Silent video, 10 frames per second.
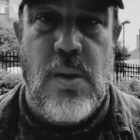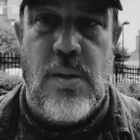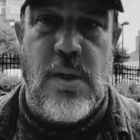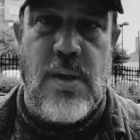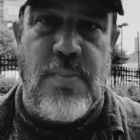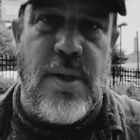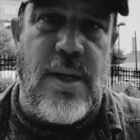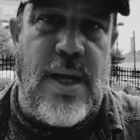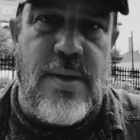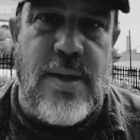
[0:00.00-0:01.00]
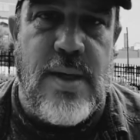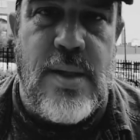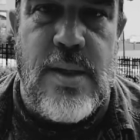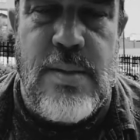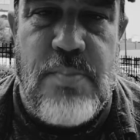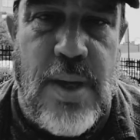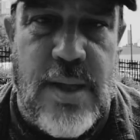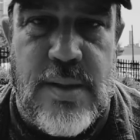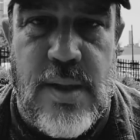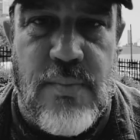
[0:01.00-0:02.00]
Think about how that
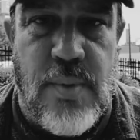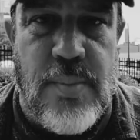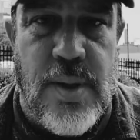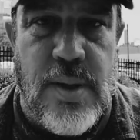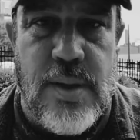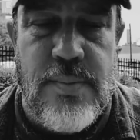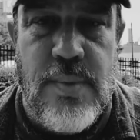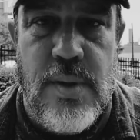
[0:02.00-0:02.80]
impacted everybody.